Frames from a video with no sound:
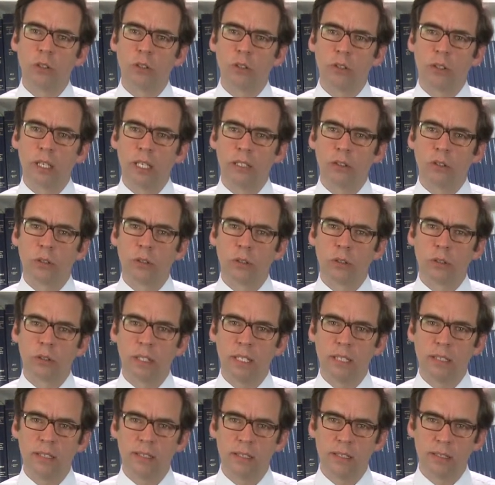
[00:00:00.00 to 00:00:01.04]
that the court
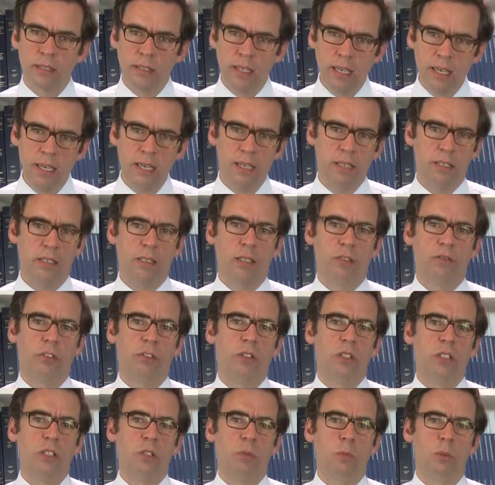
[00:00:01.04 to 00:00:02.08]
is seized of a
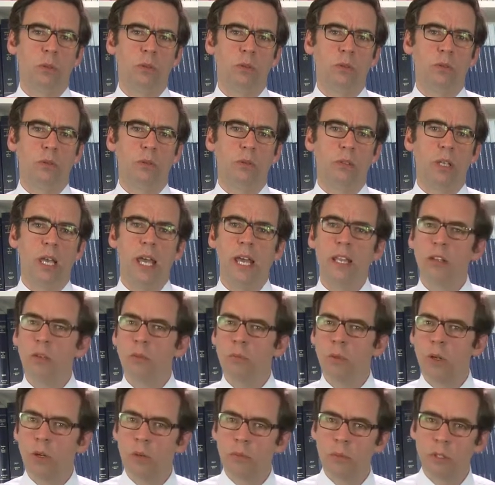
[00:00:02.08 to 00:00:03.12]
dispute and the
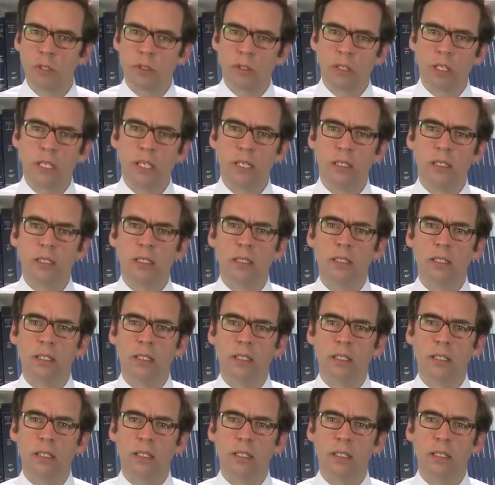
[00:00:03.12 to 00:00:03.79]
moment it